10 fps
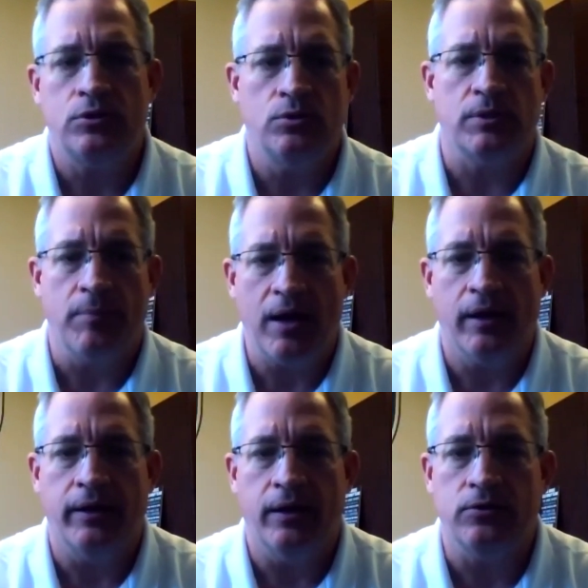to
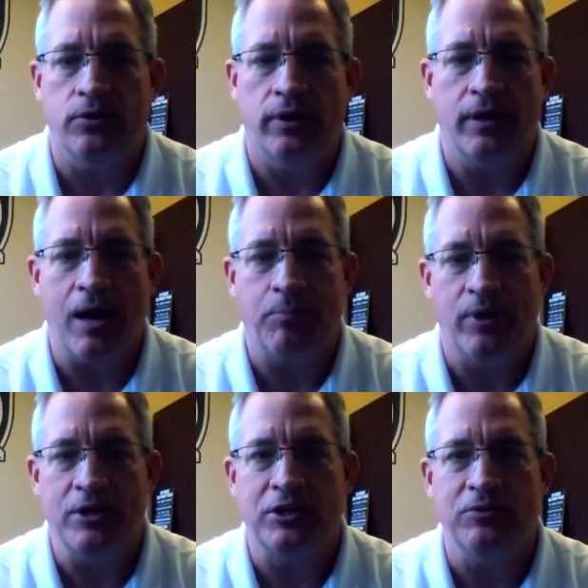Somalia during
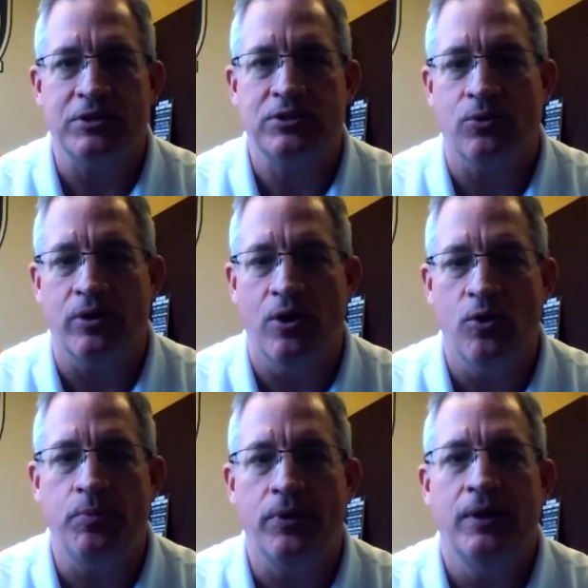Operation Restore
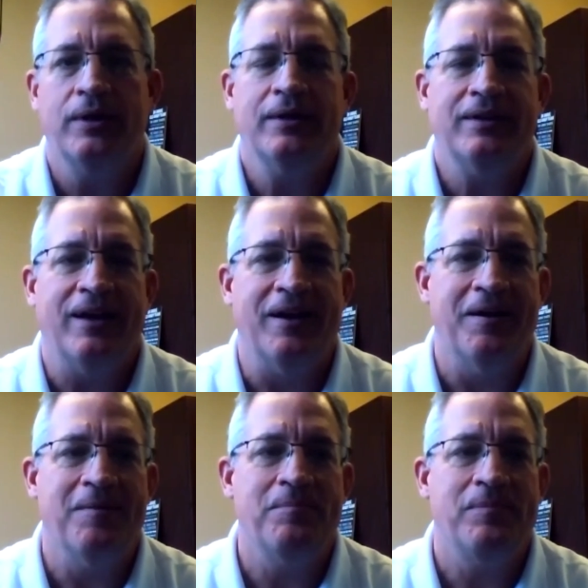Hope,
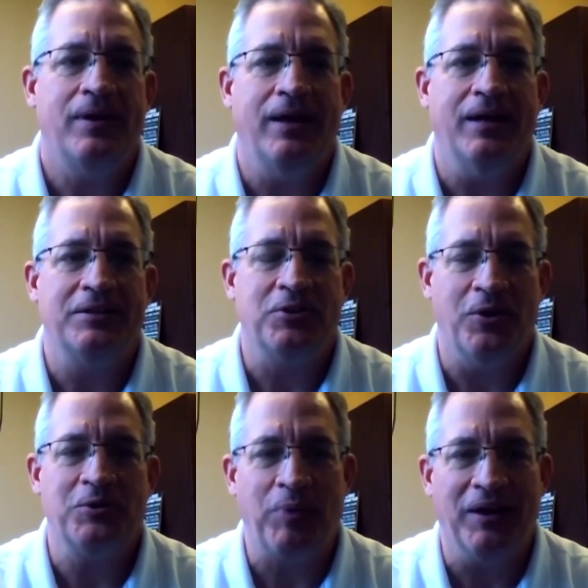um, and so
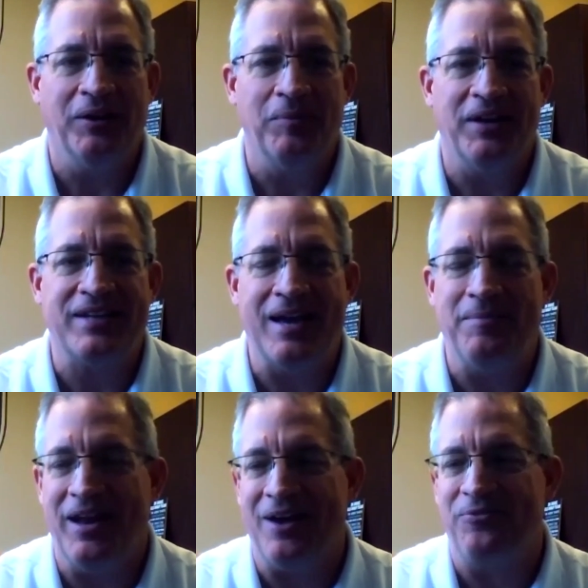I spent a little bit of time
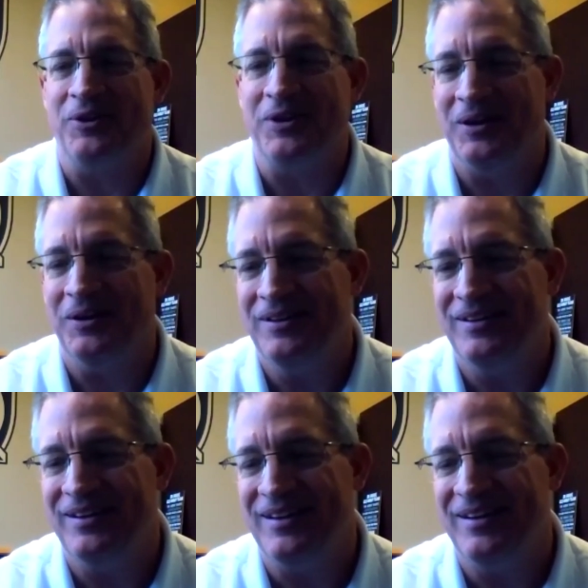in Africa.
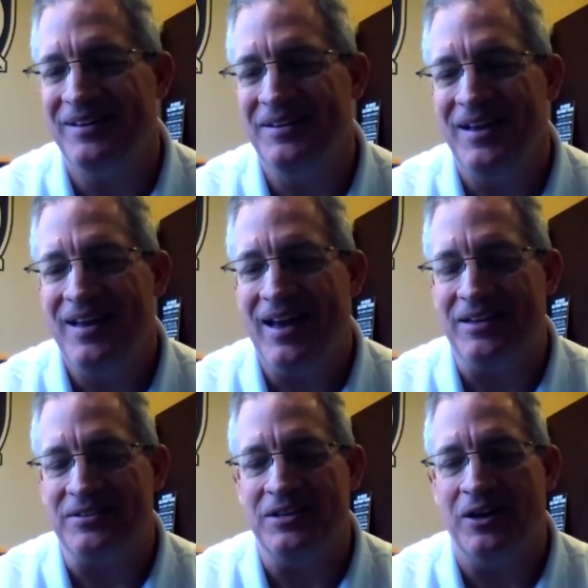Uh,
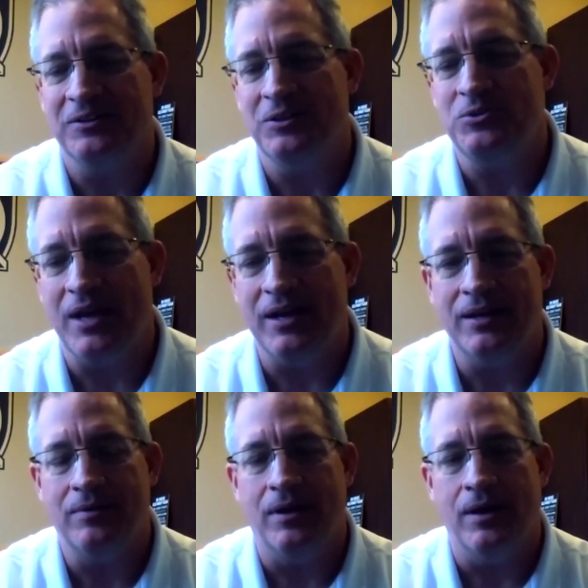as a young
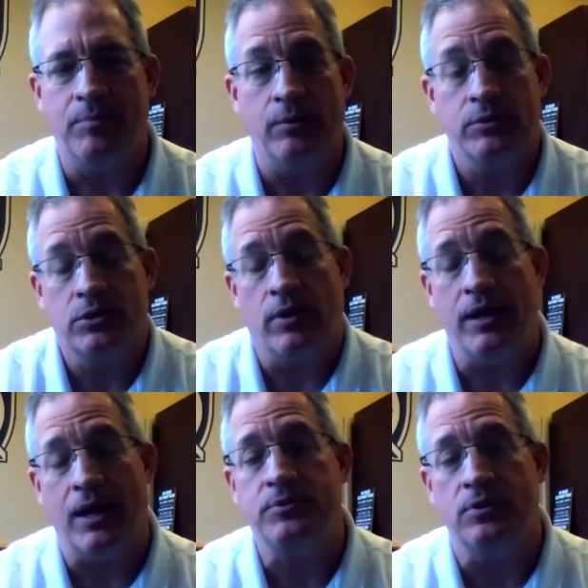lieutenant. Um, but it was a great
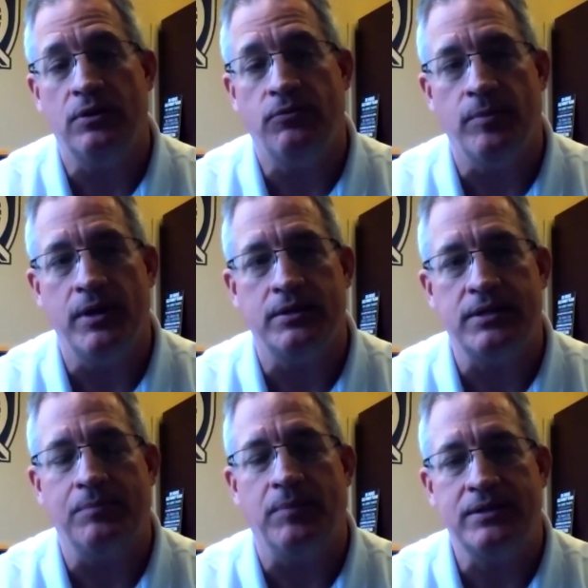opportunity for me to
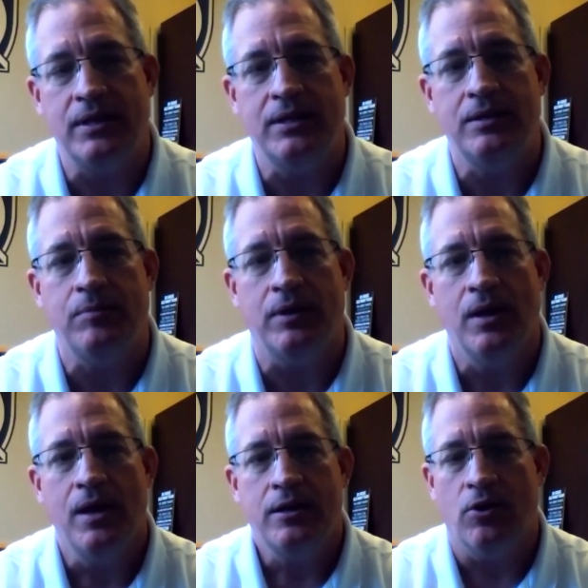take my team and
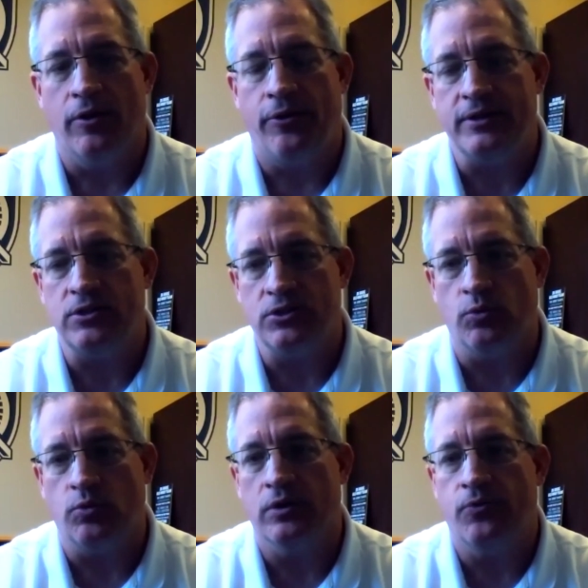all the things that you
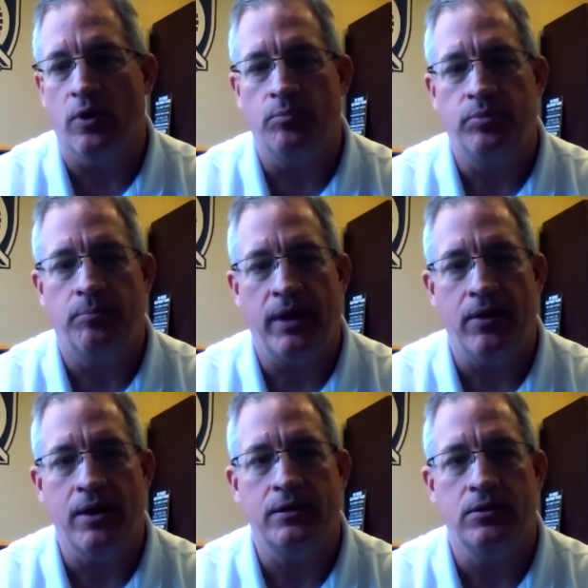work for and
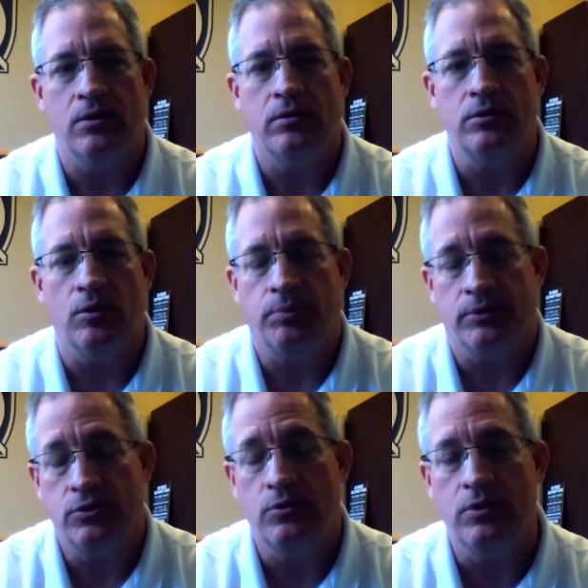preparing your your
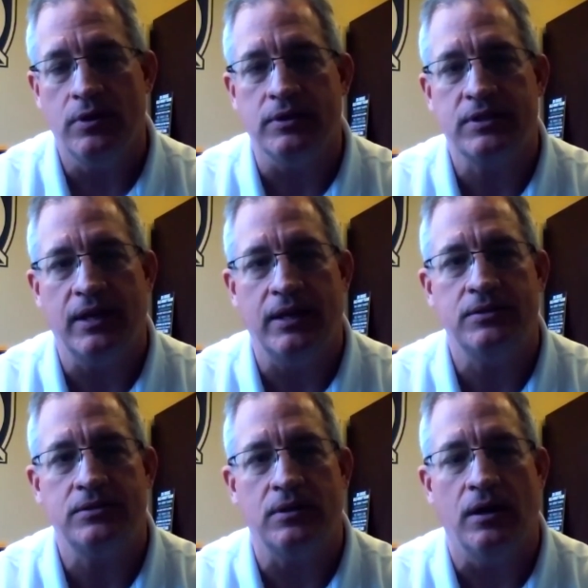platoon in this case
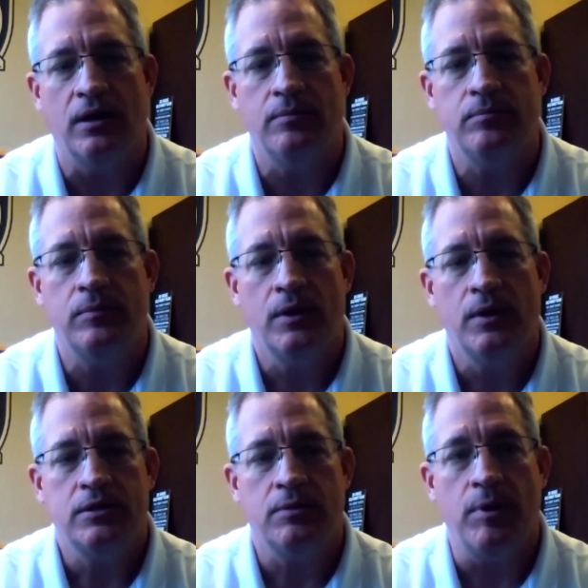um,
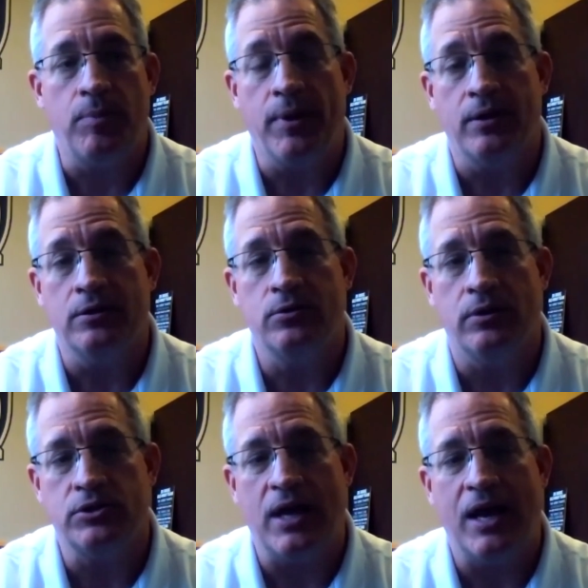to be prepared to do
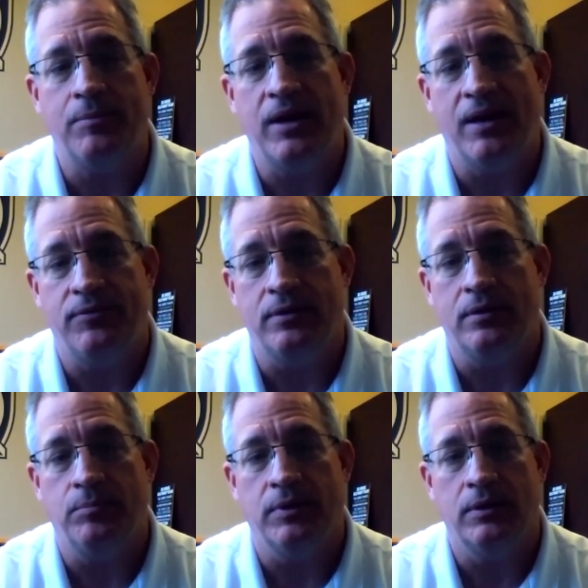their job and have the
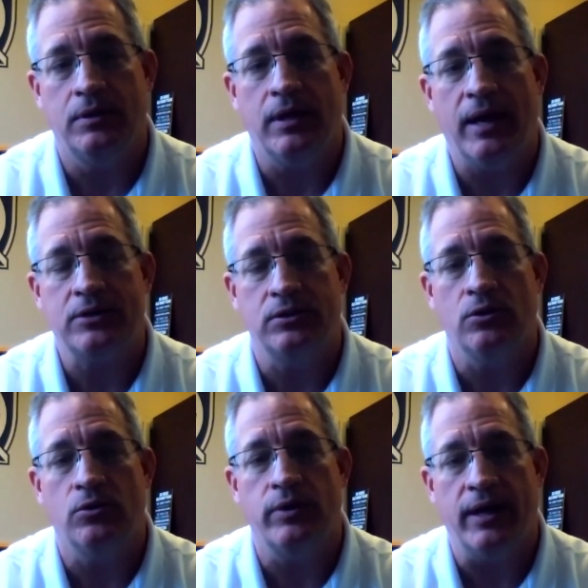ability to actually
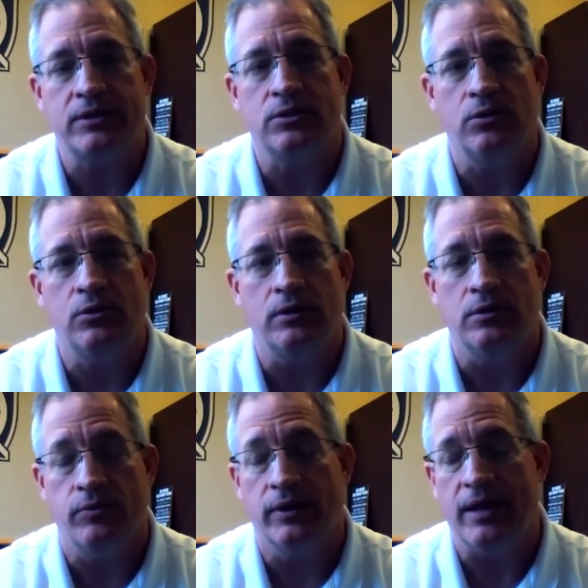go and execute it in
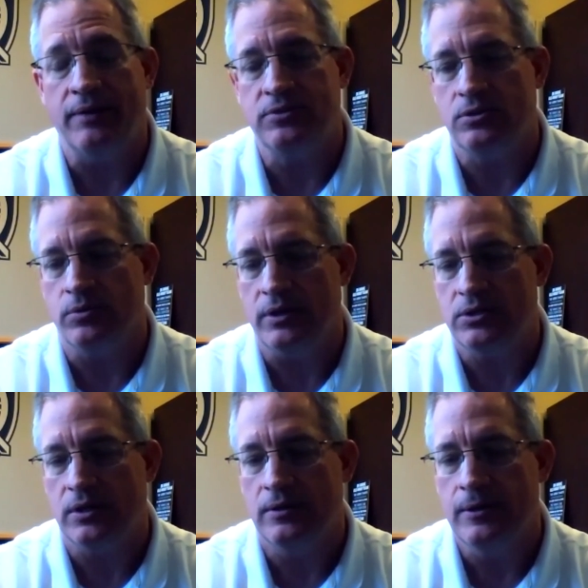a real life
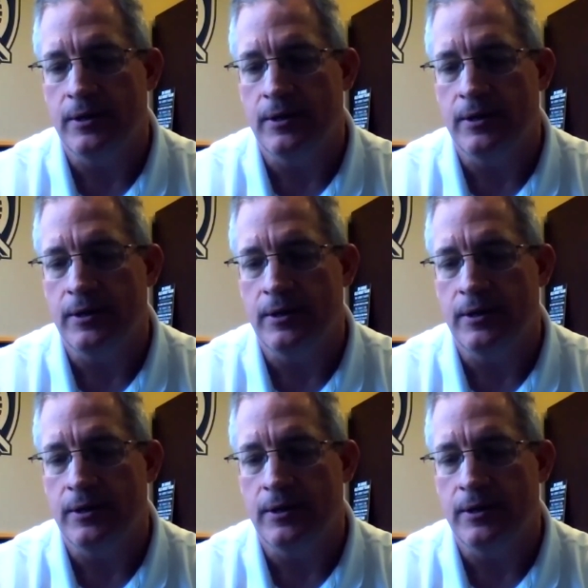situation.